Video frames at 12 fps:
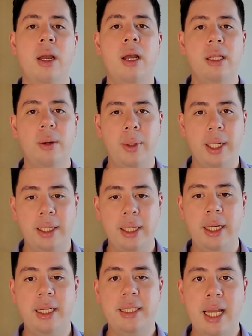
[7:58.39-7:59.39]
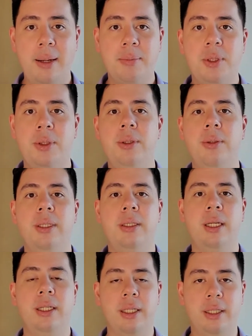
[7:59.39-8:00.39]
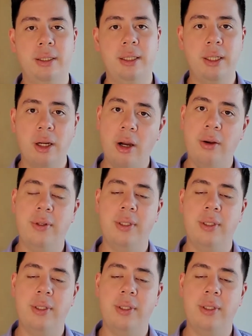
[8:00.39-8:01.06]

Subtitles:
that we can then adapt to and consider over